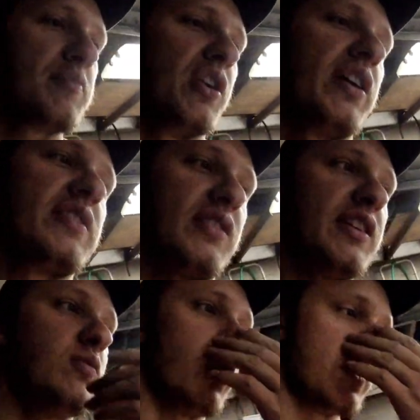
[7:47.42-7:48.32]
has been on its
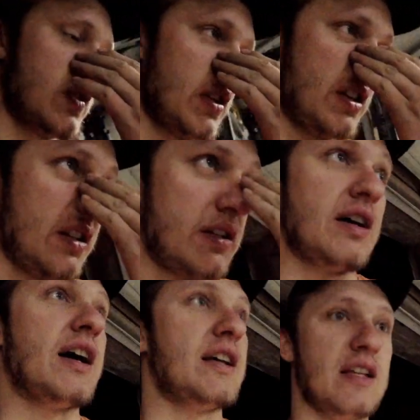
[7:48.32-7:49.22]
lid once,
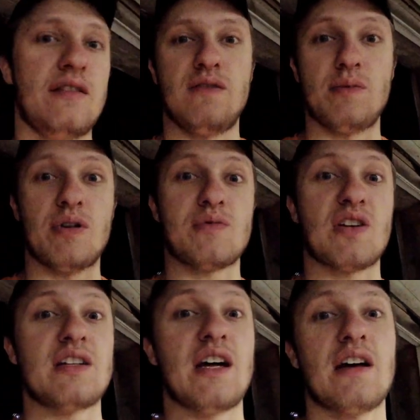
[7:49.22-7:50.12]
i.e. flipped
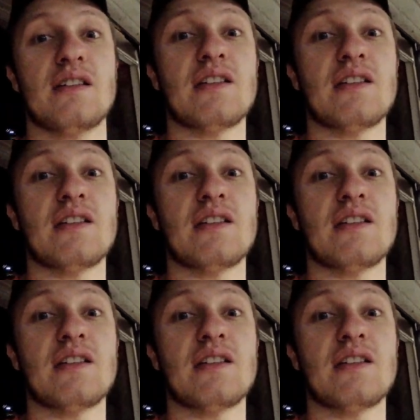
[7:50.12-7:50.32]
upside down,